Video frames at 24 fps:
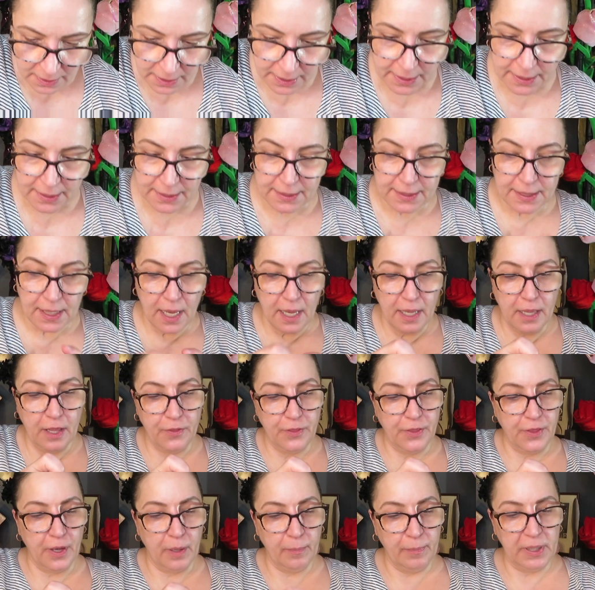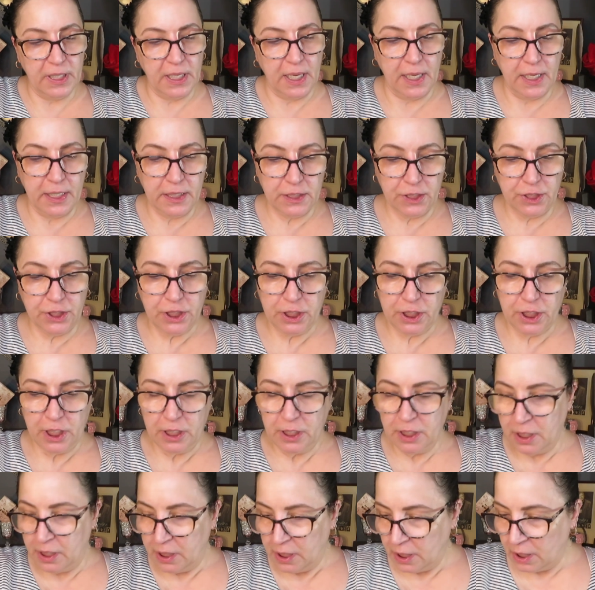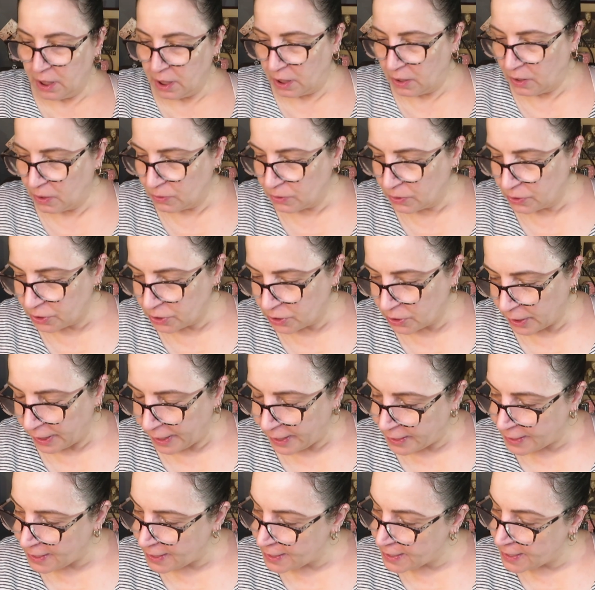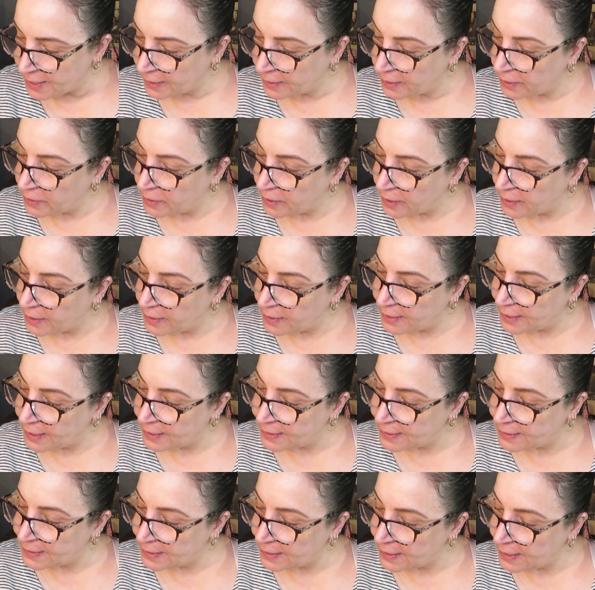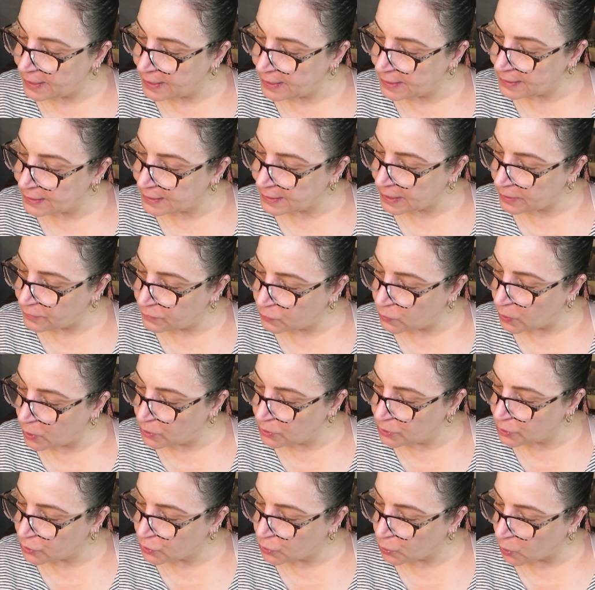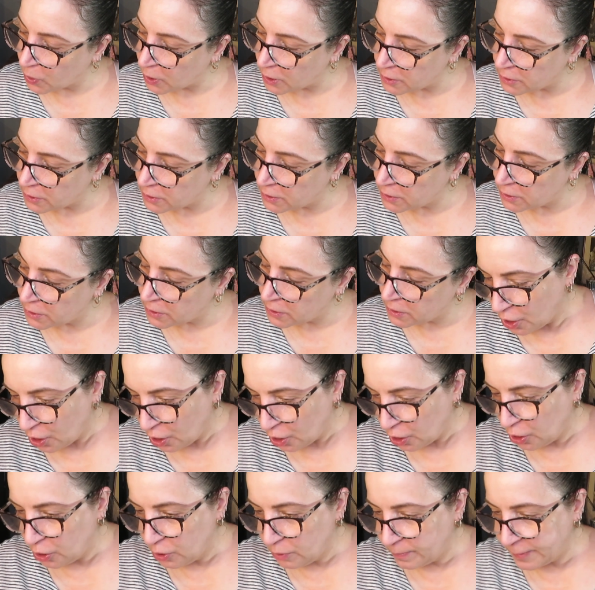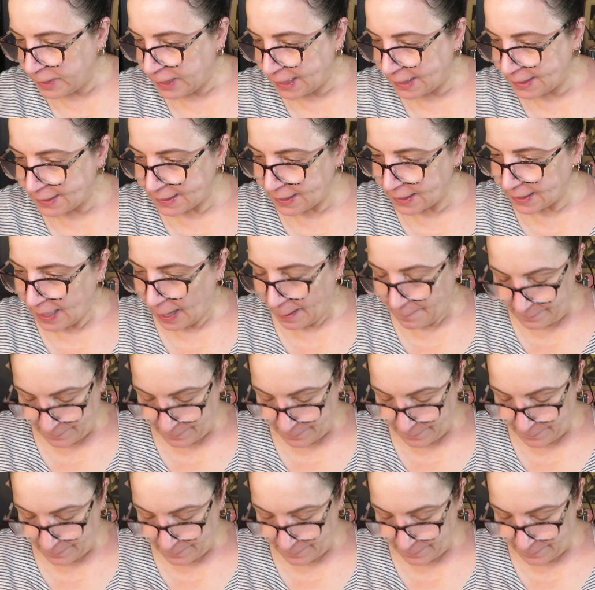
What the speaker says: is the blush. Oh, sorry, I didn't tell you that this is Rose Quartz Luminizing